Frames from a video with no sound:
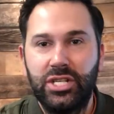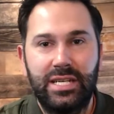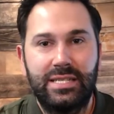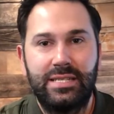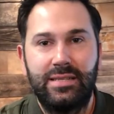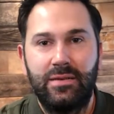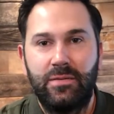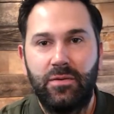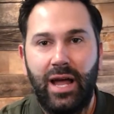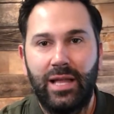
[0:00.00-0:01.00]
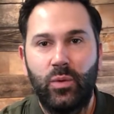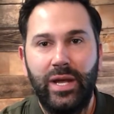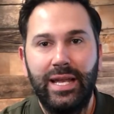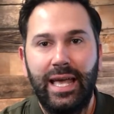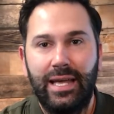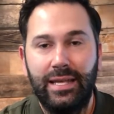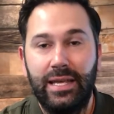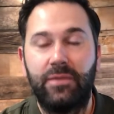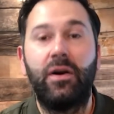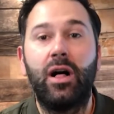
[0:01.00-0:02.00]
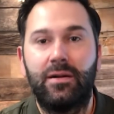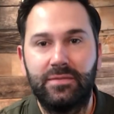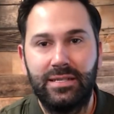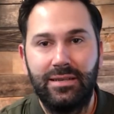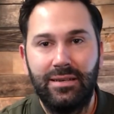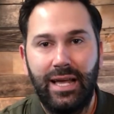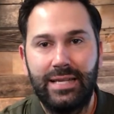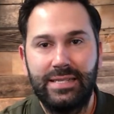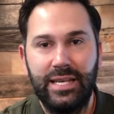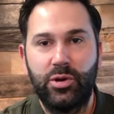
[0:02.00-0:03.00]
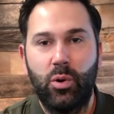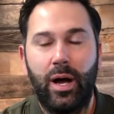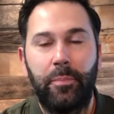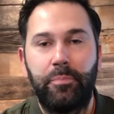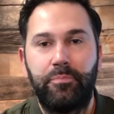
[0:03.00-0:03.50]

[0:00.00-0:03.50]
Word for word: just for Halloween candy. It evolved as he grew up.